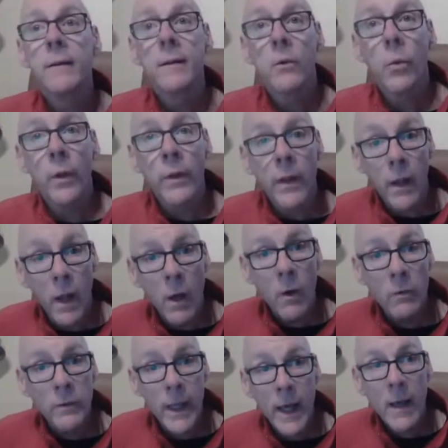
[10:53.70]
when the
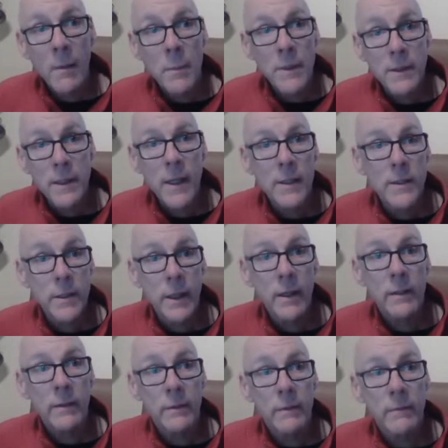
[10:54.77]
longtime assistant
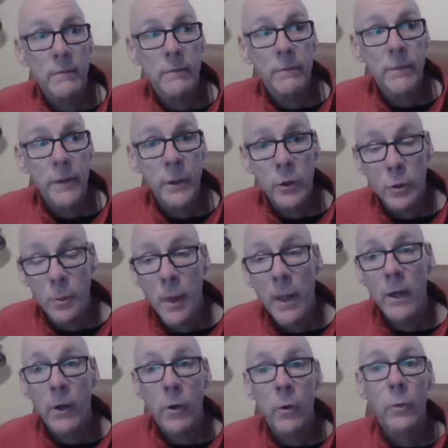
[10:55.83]
who's been
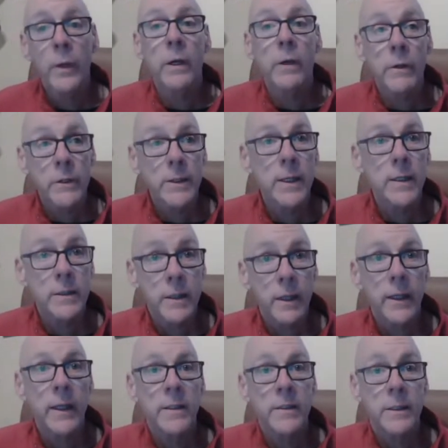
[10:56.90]
a career assistant
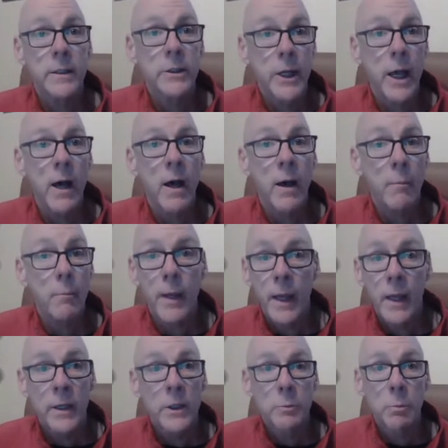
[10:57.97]
gets the job
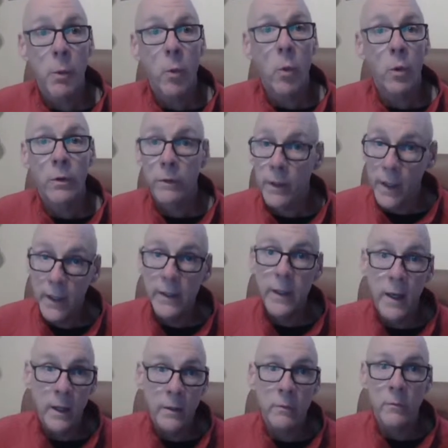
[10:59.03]
in a sport, it
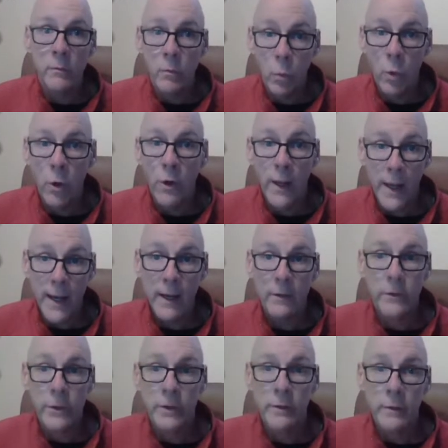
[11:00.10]
doesn't work out
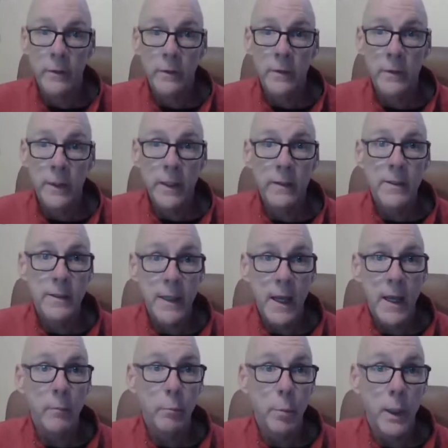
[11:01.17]
in the
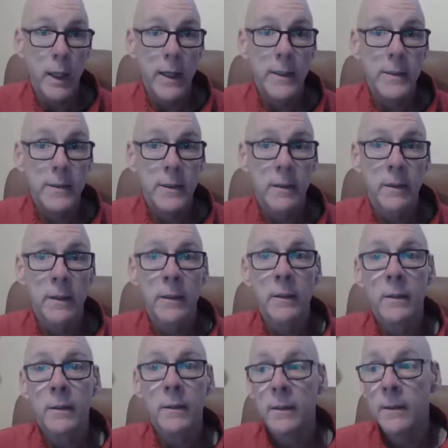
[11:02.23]
same place.
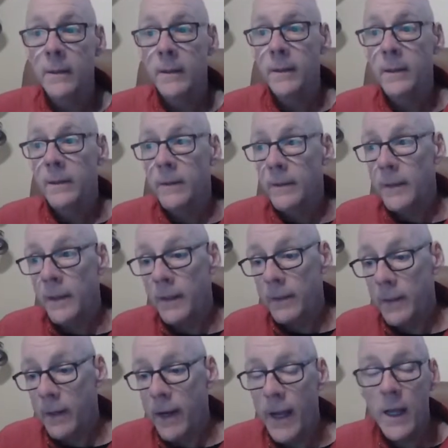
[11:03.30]

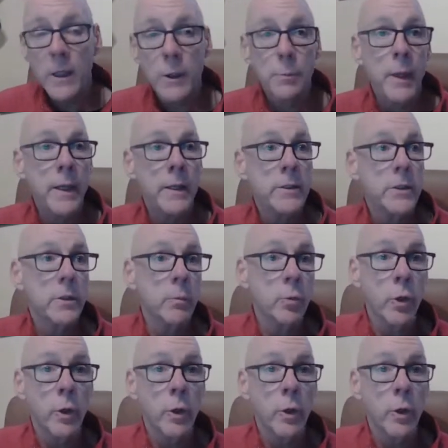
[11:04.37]
Uh, there has been some